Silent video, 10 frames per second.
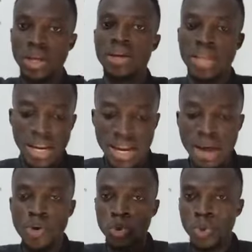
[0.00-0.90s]
Let me
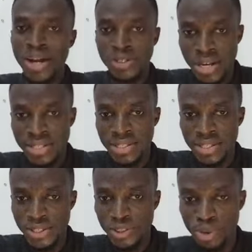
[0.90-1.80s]
also address this
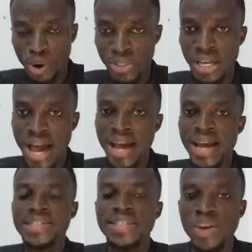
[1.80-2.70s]
issue because I get
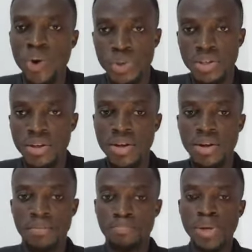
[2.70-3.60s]
it a lot.
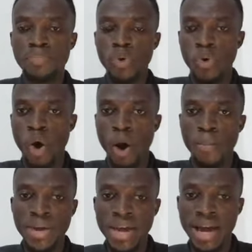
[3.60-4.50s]
People call
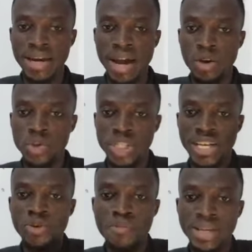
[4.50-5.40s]
me and send
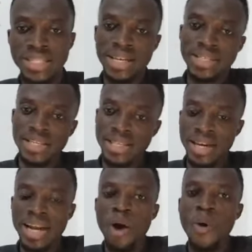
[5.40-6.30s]
you messages and say,
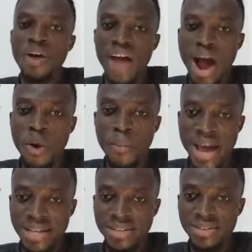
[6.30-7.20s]
now if I home
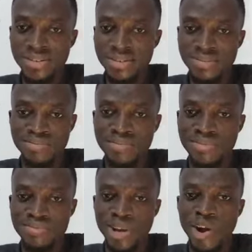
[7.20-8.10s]
bang,
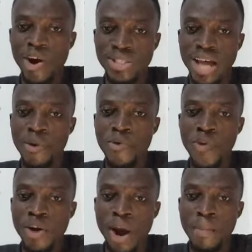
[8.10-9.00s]
because
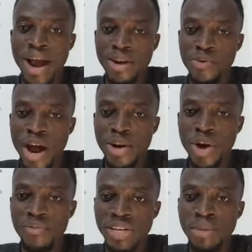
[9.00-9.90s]
Akufo-Addo buying a crown, you
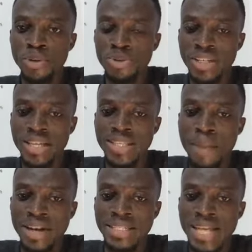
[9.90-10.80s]
have demonstrated time
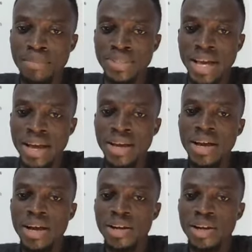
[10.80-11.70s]
and time, say
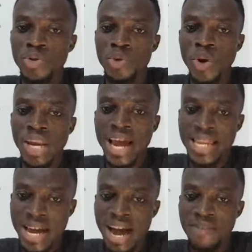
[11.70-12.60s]
you don't like the
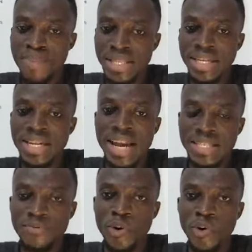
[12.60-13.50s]
government, and then as a
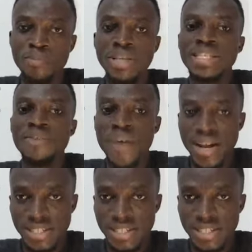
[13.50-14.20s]
forum, it's a fact.